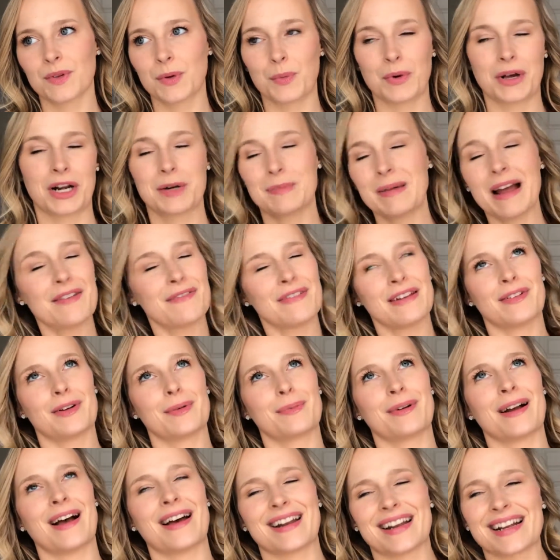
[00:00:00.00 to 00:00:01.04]
What are my
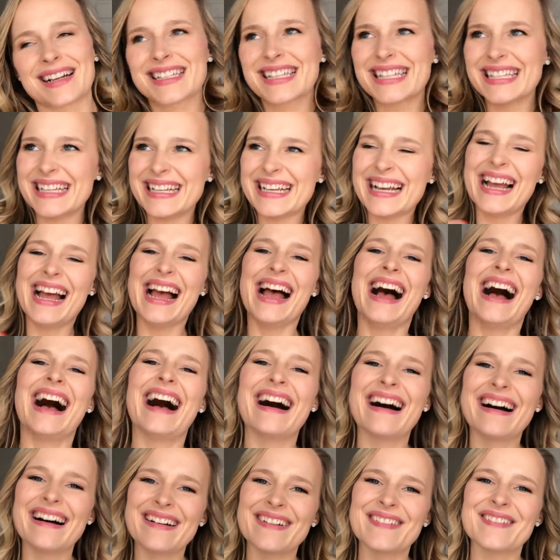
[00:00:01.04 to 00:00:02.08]
favorite products?
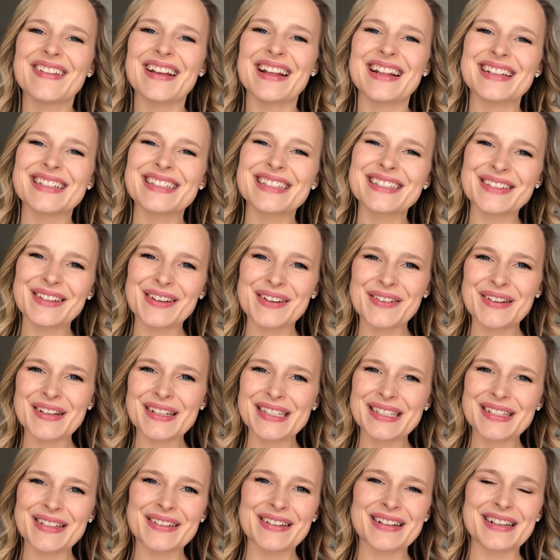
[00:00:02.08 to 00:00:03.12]
And so we're
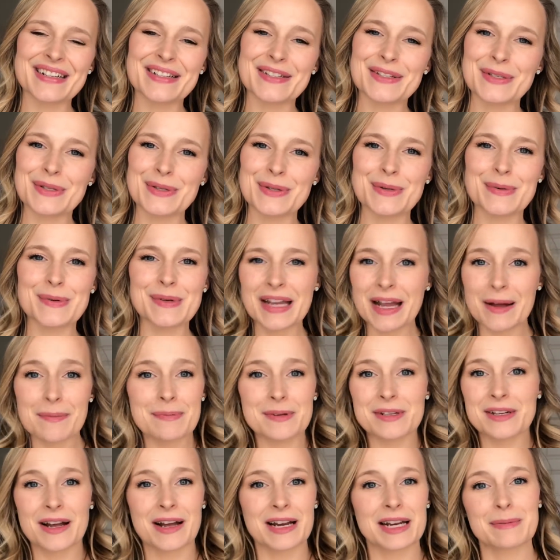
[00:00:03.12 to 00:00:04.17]
just going to be
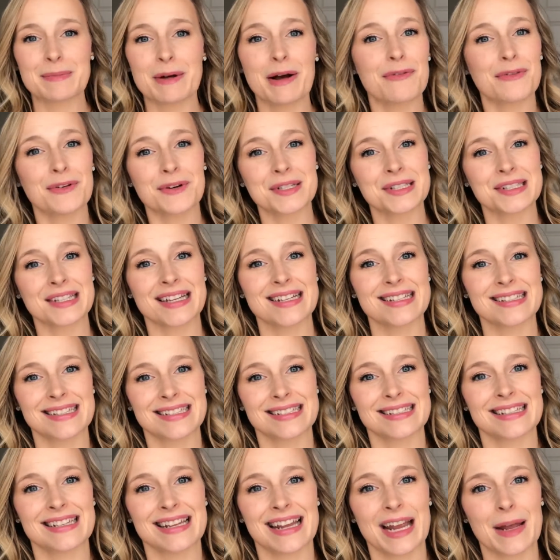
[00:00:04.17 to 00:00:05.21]
talking about first cleansing
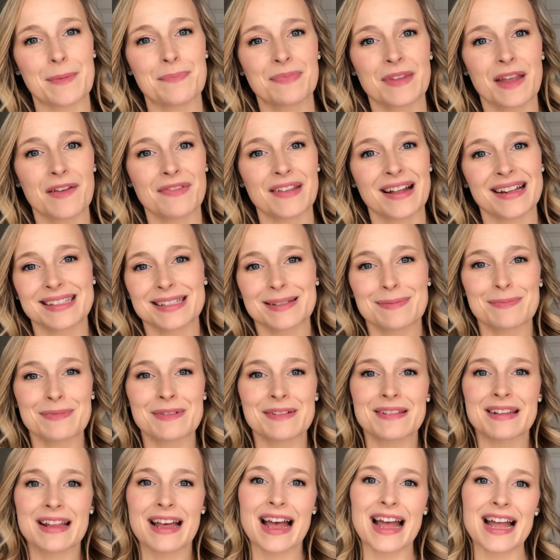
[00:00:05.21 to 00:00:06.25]
today. If that's
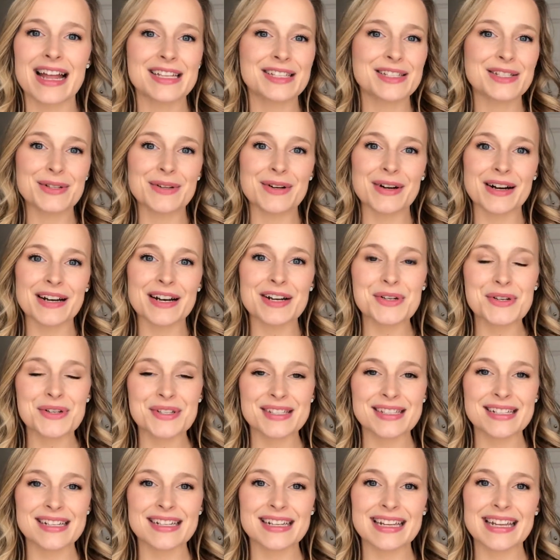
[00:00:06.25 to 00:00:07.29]
something that you are
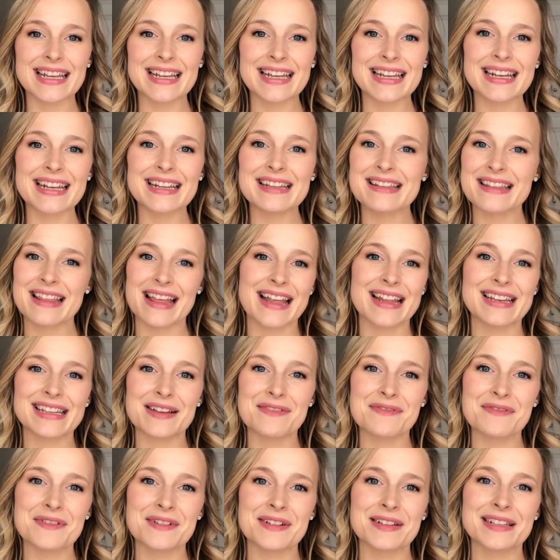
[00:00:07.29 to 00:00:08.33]
interested in, then
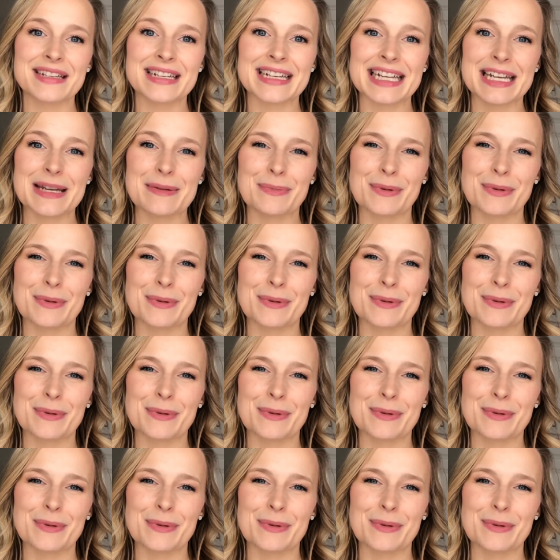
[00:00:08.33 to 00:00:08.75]
definitely keep